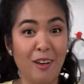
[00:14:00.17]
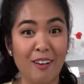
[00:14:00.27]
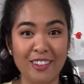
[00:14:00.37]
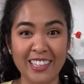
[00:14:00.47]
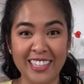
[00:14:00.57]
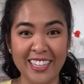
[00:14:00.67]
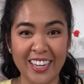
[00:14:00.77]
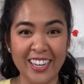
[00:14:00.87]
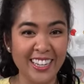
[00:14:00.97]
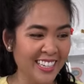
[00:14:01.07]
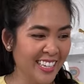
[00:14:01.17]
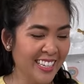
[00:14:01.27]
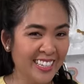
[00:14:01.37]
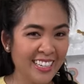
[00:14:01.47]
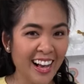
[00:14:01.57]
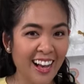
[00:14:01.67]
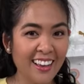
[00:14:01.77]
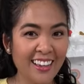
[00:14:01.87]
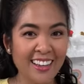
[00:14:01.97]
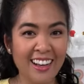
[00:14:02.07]
smell really good.
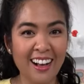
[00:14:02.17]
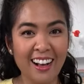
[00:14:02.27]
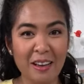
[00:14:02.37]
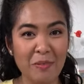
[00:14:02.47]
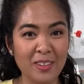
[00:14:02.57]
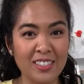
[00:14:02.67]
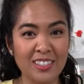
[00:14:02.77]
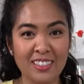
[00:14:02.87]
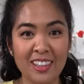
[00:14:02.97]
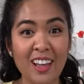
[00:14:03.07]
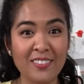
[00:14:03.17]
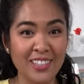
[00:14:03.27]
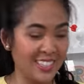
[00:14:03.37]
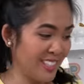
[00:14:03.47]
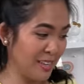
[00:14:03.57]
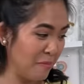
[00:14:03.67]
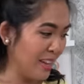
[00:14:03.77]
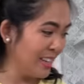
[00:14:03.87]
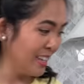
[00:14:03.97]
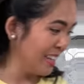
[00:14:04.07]
I personally love cinnamon.